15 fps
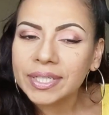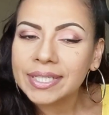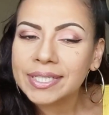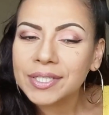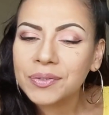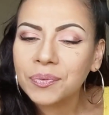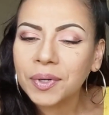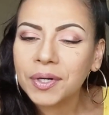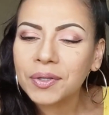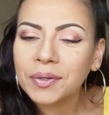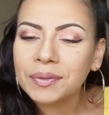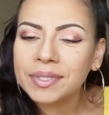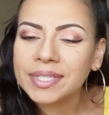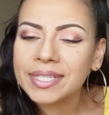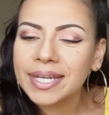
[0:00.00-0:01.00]
This is one of
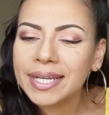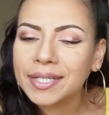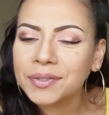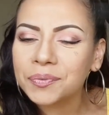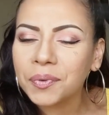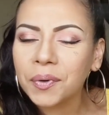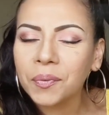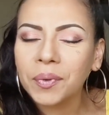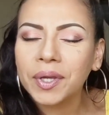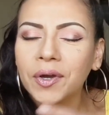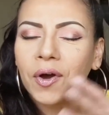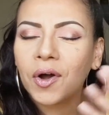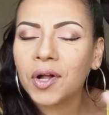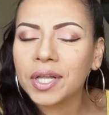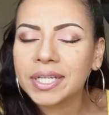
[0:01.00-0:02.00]
those things where we
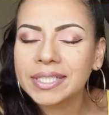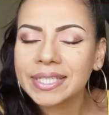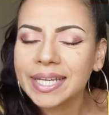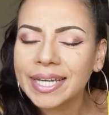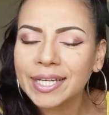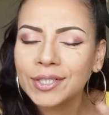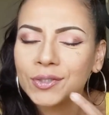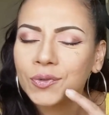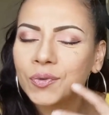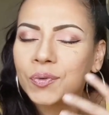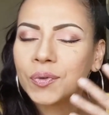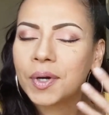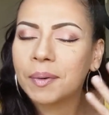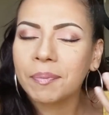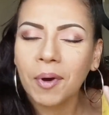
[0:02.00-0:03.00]
all as kids
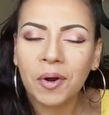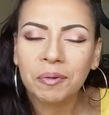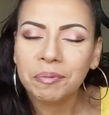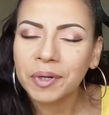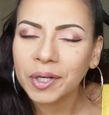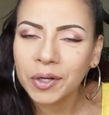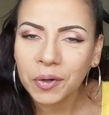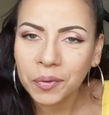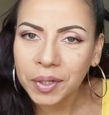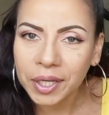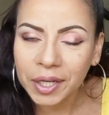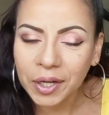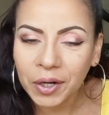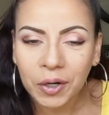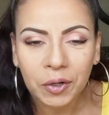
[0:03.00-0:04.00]
grew up on
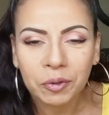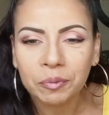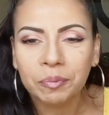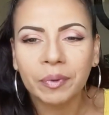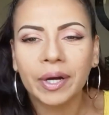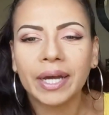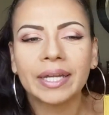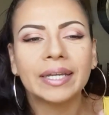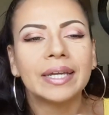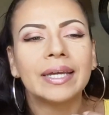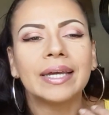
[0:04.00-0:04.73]
Pinocchio, but